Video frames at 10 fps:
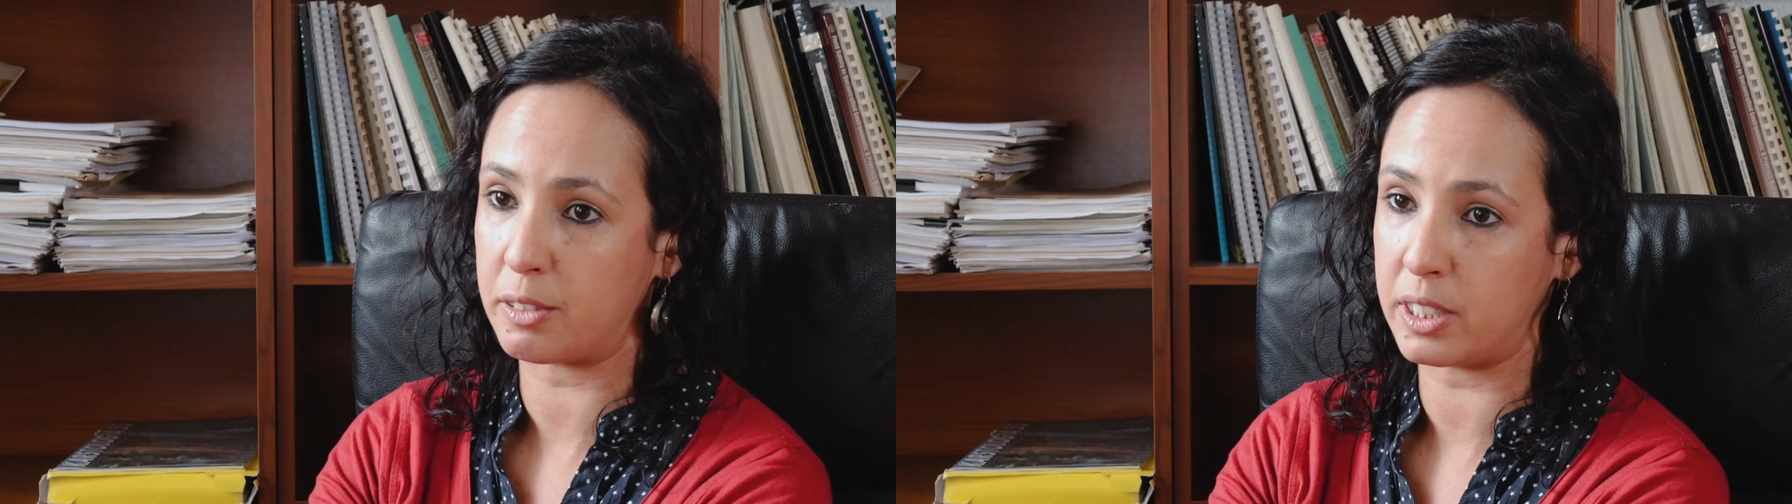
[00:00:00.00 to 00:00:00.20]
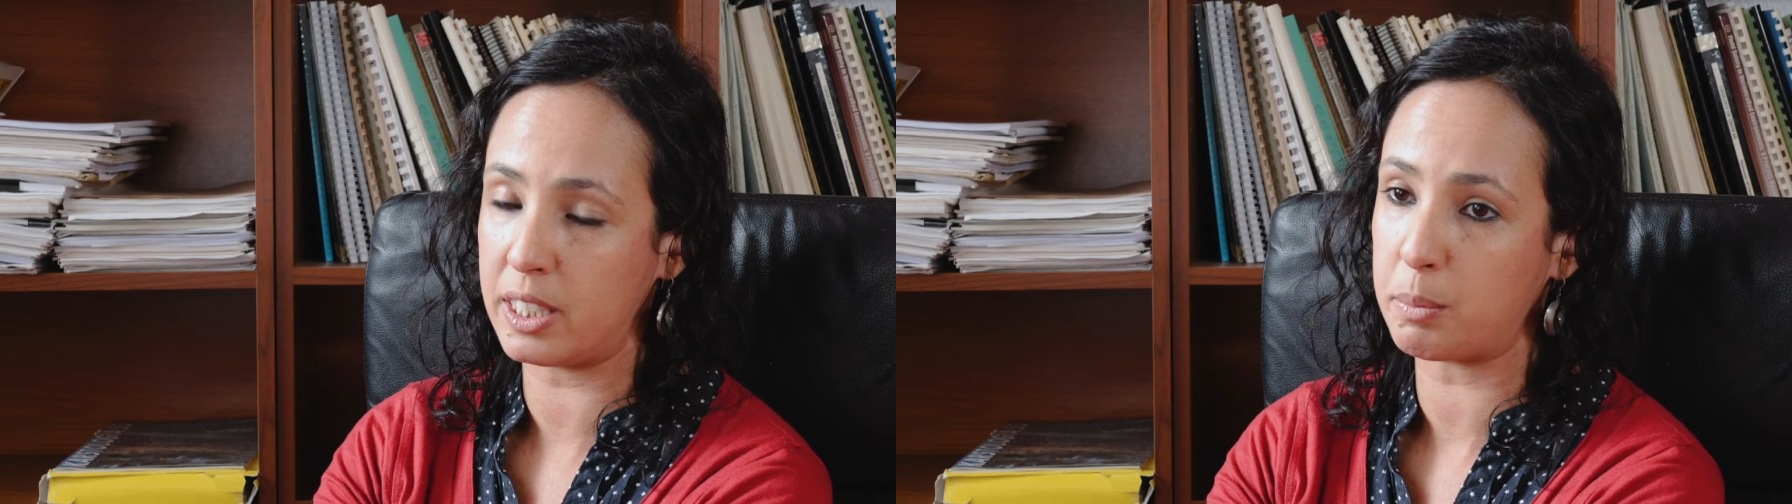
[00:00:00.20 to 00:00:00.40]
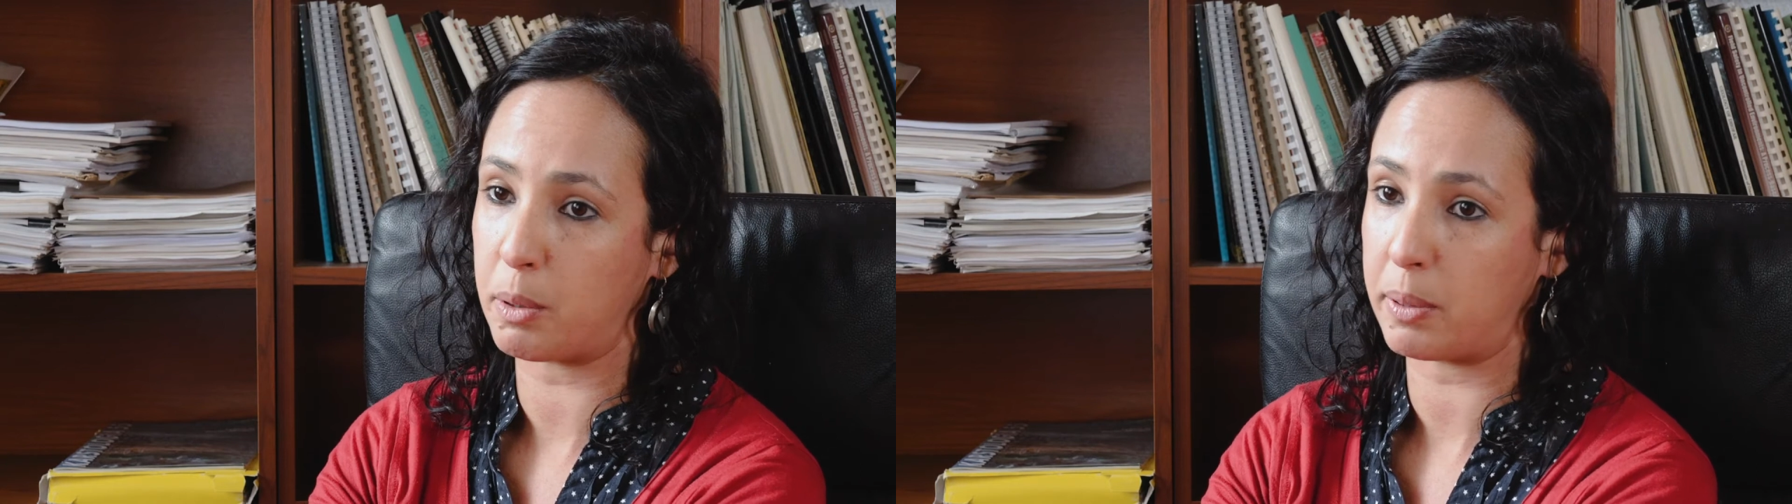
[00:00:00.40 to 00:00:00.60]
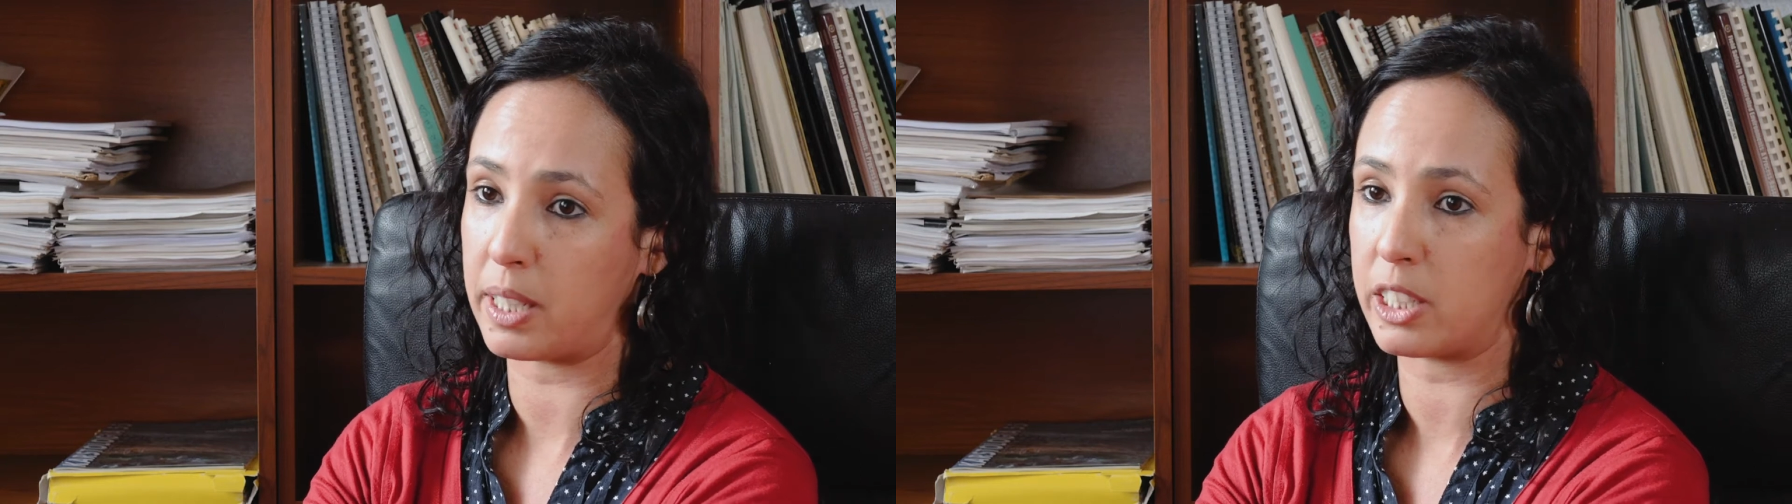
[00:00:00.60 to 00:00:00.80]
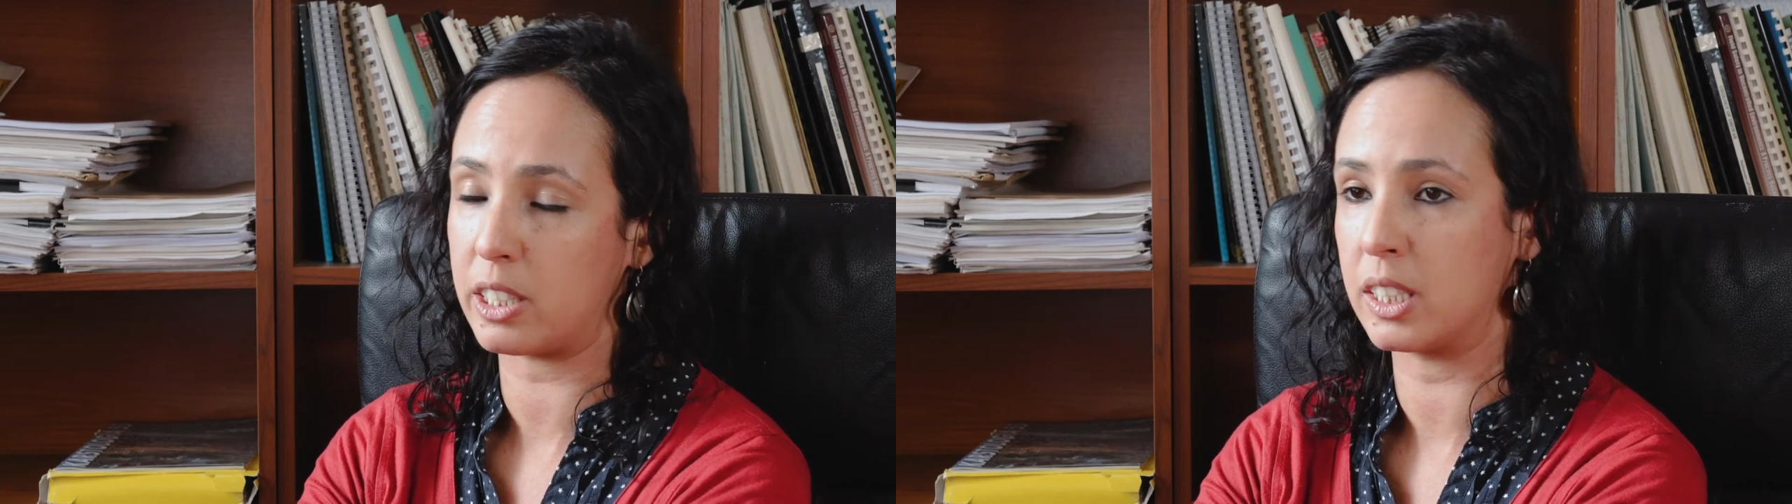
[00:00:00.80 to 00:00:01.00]
for these
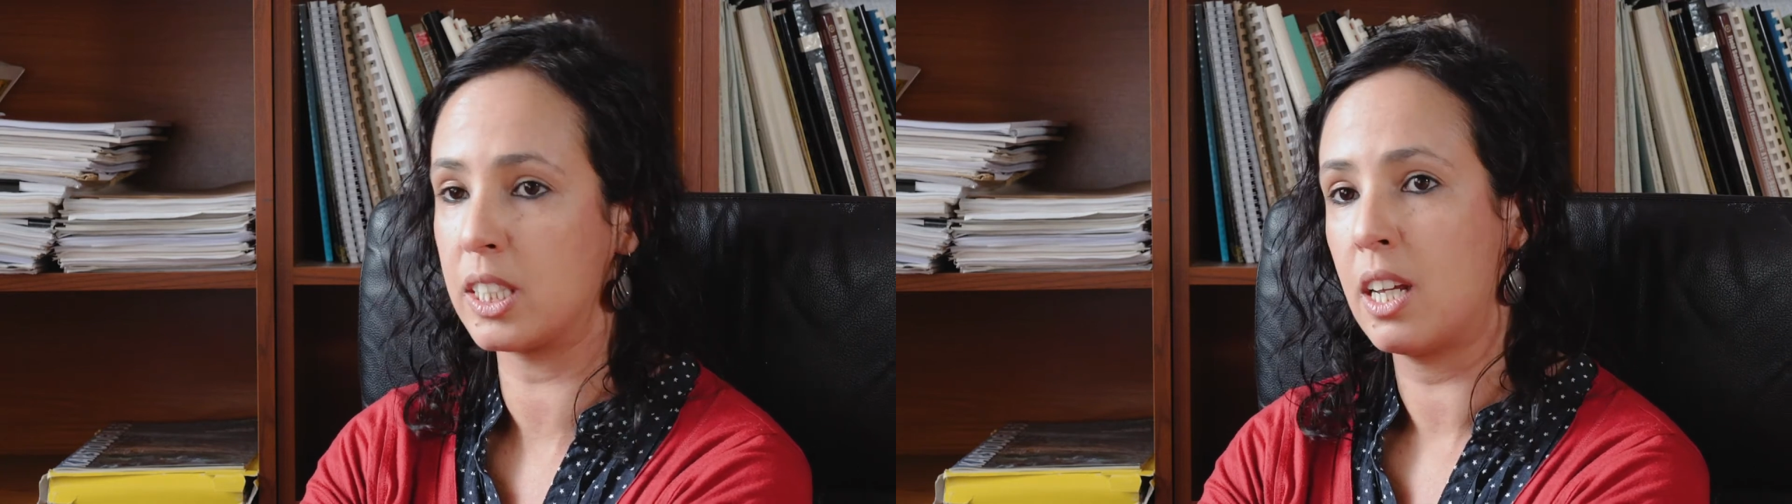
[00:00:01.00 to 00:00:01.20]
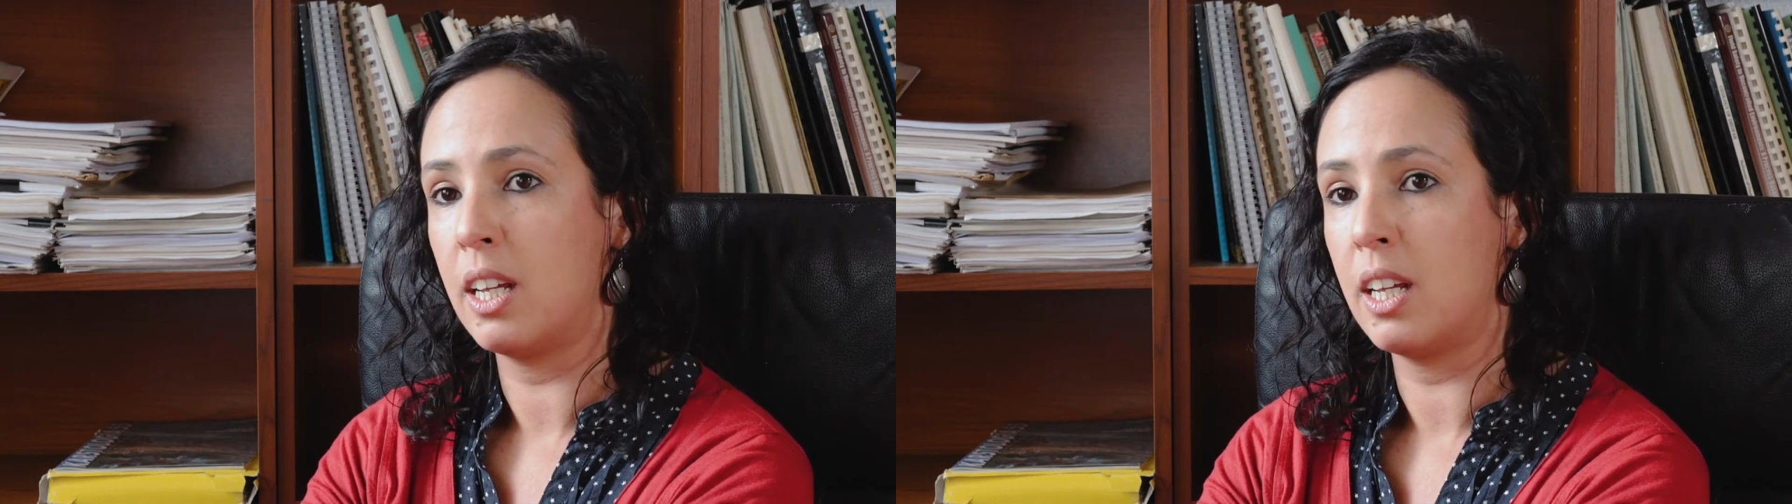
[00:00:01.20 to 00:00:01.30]
populations.